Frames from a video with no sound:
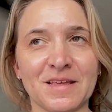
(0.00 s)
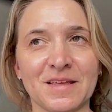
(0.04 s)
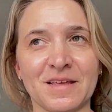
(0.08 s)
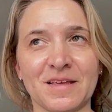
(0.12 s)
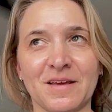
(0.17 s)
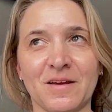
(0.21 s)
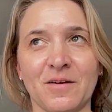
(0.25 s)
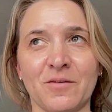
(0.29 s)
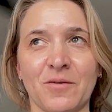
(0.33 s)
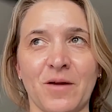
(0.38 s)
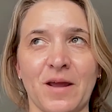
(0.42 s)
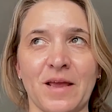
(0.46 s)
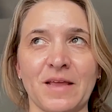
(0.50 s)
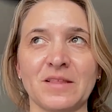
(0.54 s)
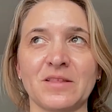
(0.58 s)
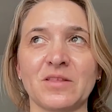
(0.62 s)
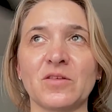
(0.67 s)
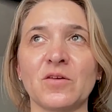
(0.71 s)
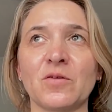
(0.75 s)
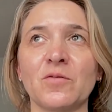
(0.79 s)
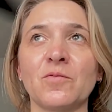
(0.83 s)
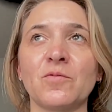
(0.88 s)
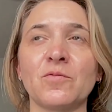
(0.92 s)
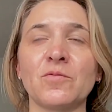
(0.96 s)
All right.
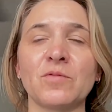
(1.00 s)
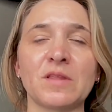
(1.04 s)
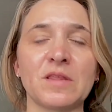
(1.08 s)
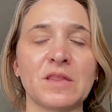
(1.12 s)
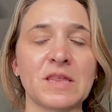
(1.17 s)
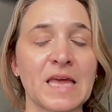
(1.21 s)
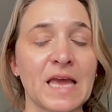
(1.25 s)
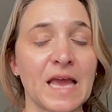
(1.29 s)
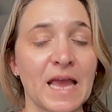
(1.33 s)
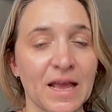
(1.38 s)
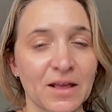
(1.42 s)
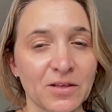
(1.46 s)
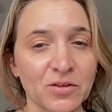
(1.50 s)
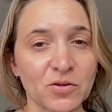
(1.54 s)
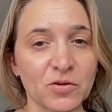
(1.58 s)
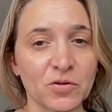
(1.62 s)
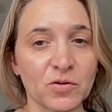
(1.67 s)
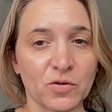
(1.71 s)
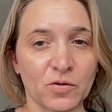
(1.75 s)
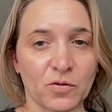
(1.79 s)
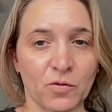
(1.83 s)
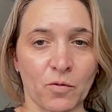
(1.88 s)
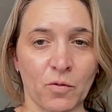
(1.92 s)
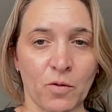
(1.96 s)
So to answer
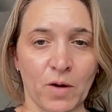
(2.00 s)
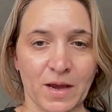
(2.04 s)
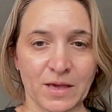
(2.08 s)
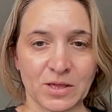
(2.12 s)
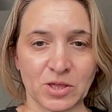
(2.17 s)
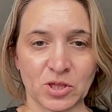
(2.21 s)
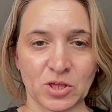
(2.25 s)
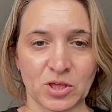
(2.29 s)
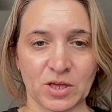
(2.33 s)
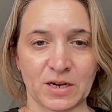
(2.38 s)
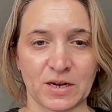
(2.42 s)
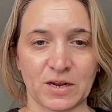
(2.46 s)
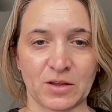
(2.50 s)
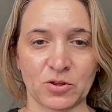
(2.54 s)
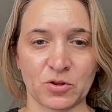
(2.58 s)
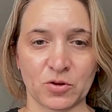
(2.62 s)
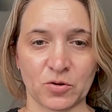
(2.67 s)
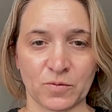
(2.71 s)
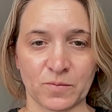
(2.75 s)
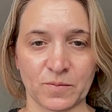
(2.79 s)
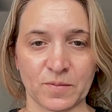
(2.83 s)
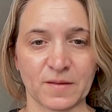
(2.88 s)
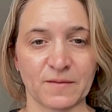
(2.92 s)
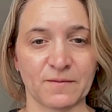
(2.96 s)
your question in
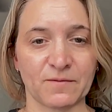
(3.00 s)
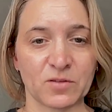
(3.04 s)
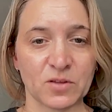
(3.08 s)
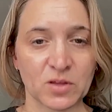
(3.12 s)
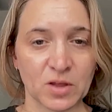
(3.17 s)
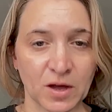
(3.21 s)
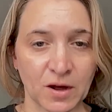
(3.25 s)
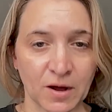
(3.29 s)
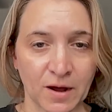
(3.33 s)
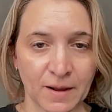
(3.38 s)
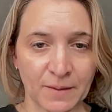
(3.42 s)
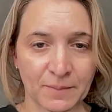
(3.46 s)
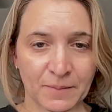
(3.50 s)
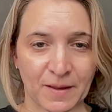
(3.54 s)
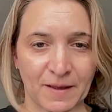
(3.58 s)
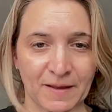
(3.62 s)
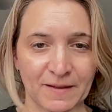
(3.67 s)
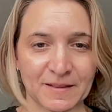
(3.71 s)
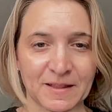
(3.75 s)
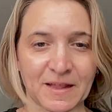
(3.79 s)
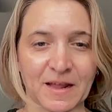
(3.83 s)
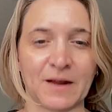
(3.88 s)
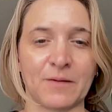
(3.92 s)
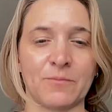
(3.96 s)
terms of
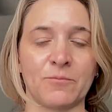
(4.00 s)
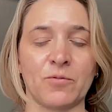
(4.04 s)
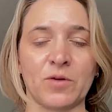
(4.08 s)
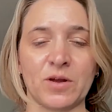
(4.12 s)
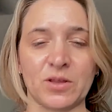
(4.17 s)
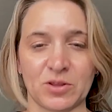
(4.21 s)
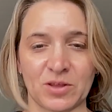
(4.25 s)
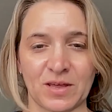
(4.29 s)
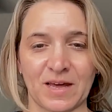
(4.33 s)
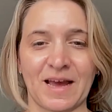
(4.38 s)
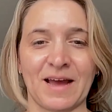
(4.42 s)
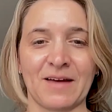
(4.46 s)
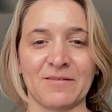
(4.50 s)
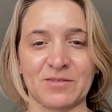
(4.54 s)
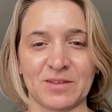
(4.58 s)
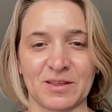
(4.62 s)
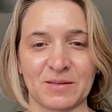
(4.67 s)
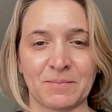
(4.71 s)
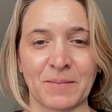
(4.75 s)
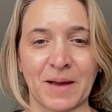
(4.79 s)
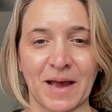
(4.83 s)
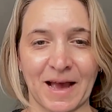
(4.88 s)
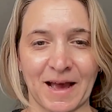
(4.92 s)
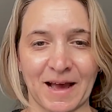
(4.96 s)
timing and when to have
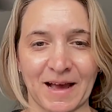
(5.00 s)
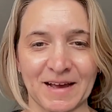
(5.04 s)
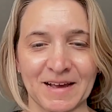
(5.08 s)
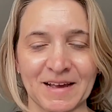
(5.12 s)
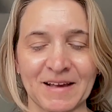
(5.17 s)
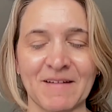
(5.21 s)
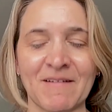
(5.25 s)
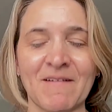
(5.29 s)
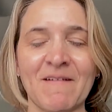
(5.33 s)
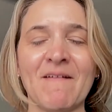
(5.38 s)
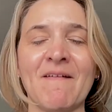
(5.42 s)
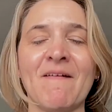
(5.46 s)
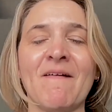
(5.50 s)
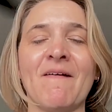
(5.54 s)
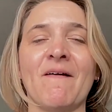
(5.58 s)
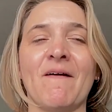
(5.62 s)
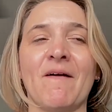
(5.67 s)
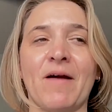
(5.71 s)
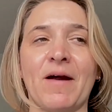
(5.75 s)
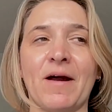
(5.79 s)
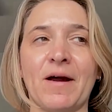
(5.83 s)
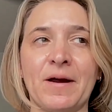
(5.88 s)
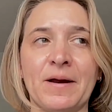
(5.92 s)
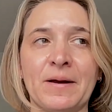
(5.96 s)
us back,
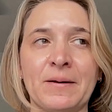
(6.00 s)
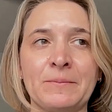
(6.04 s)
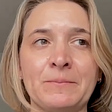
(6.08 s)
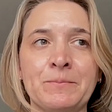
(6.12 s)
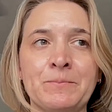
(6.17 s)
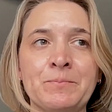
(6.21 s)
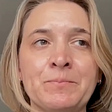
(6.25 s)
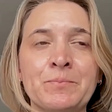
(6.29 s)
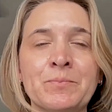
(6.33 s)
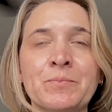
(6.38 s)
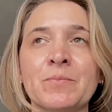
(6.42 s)
the